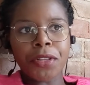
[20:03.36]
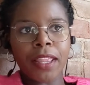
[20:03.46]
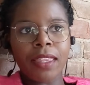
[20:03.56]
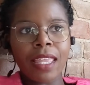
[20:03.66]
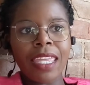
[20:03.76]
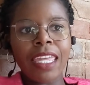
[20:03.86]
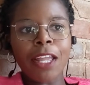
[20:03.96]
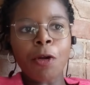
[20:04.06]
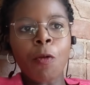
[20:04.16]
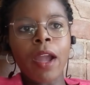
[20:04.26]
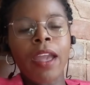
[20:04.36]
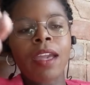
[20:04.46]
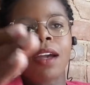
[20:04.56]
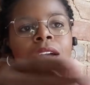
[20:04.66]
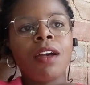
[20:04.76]
that they can get
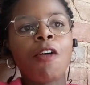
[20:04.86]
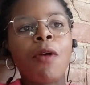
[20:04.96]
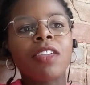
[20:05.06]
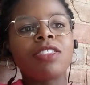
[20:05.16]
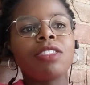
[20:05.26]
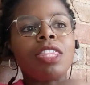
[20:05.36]
away with